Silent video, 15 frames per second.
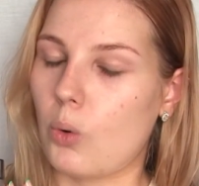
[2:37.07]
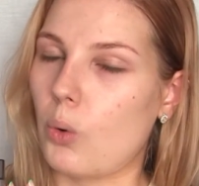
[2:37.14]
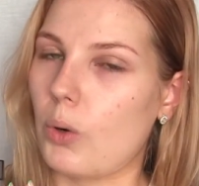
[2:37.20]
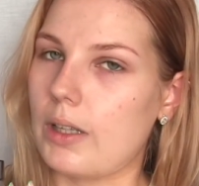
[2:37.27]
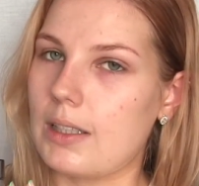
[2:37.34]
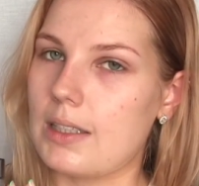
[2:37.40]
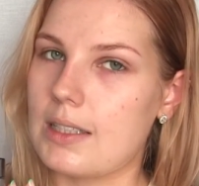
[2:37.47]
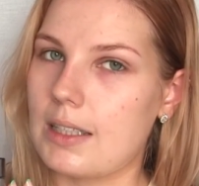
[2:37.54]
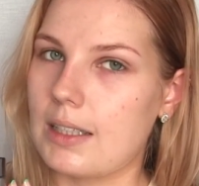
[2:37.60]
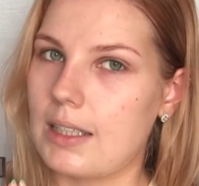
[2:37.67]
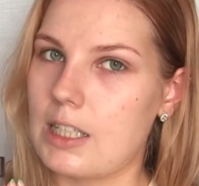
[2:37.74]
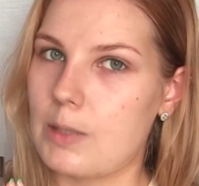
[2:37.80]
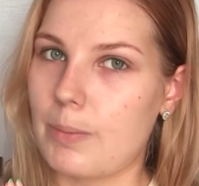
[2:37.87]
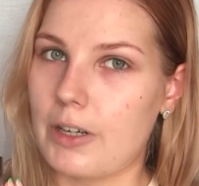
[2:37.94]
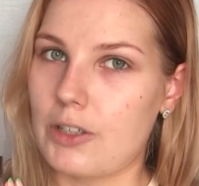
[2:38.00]
oily skin
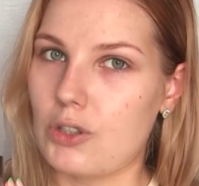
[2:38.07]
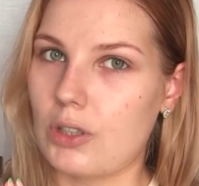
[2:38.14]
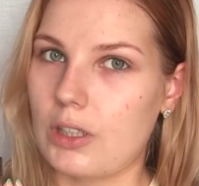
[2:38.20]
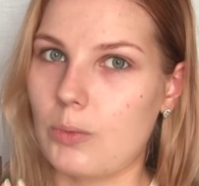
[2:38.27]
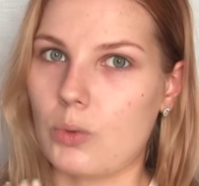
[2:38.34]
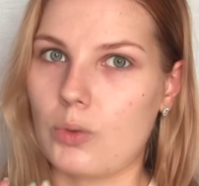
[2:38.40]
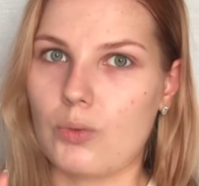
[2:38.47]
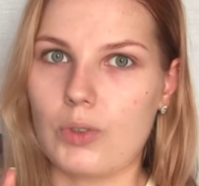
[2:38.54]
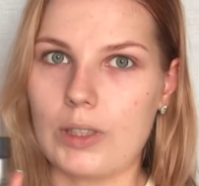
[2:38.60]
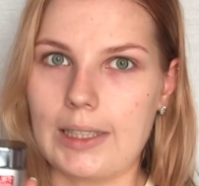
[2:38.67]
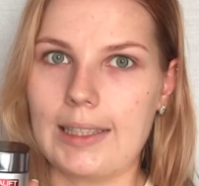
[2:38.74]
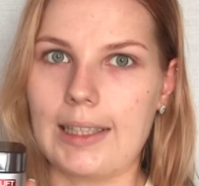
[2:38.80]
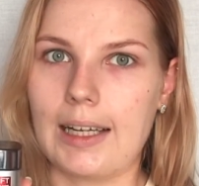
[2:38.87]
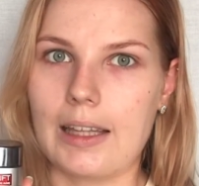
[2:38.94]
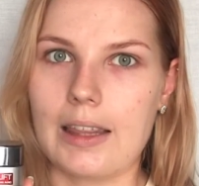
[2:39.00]
especially would really
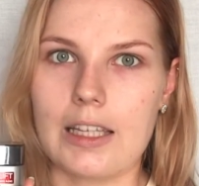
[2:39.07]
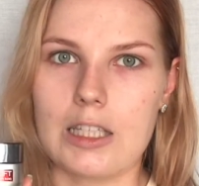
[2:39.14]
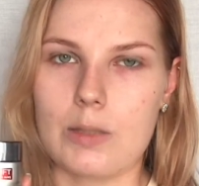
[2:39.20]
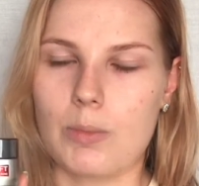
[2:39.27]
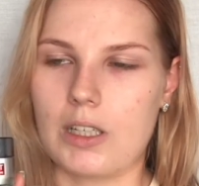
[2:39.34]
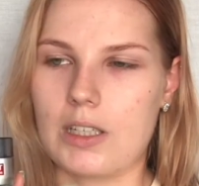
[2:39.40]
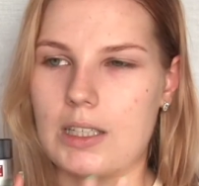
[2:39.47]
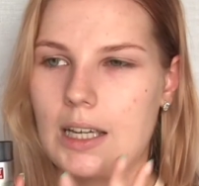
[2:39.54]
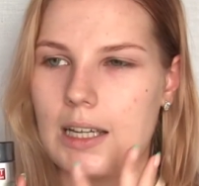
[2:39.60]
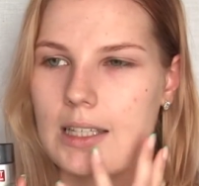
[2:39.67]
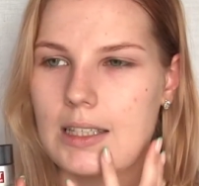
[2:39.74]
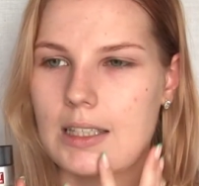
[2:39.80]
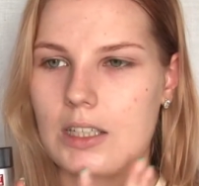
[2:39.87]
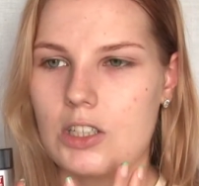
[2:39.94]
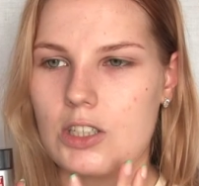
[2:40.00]
like this because it has
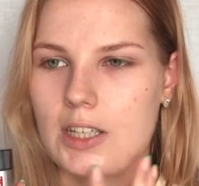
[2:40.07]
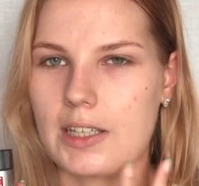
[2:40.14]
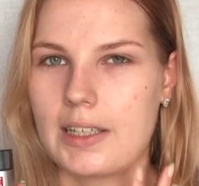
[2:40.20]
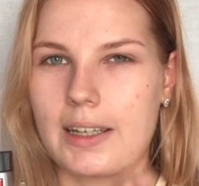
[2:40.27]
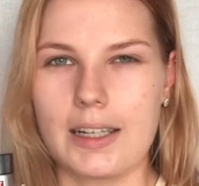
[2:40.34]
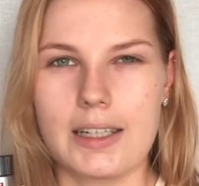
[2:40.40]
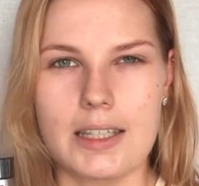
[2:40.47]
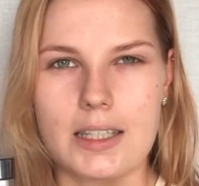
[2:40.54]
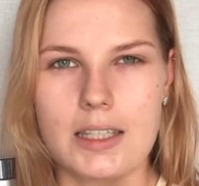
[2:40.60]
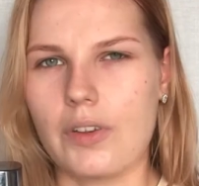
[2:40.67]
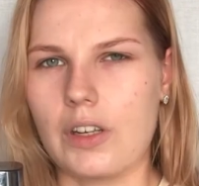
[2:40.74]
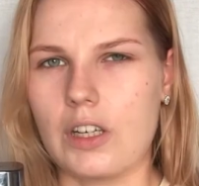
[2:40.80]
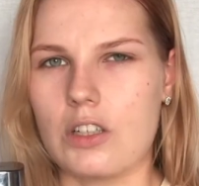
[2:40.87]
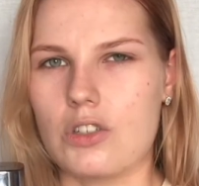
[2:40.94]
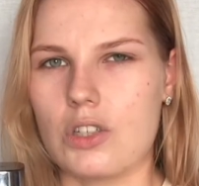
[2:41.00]
such a nice
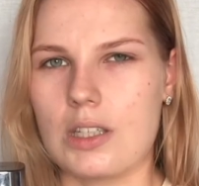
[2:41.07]
finish.